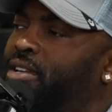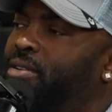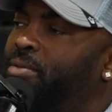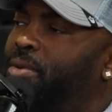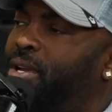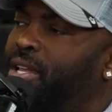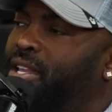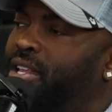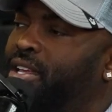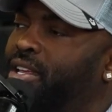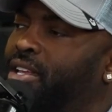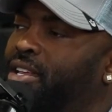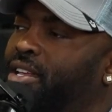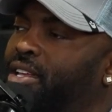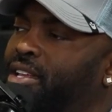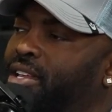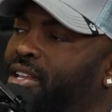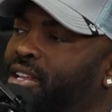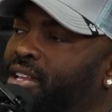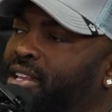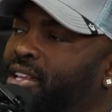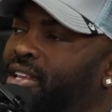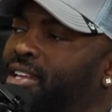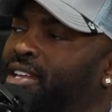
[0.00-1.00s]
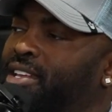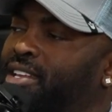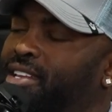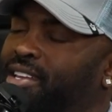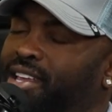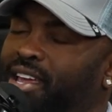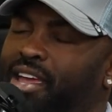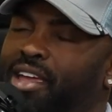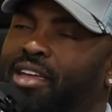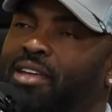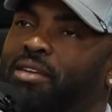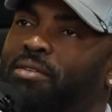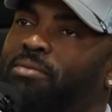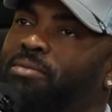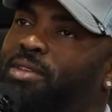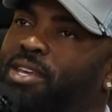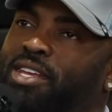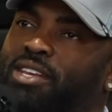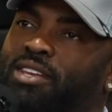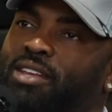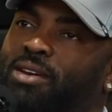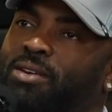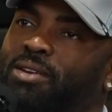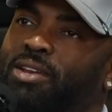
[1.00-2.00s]
Really? Damn,
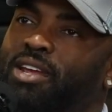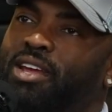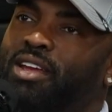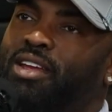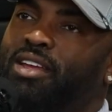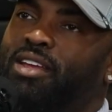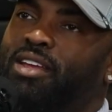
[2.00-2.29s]
didn't know that.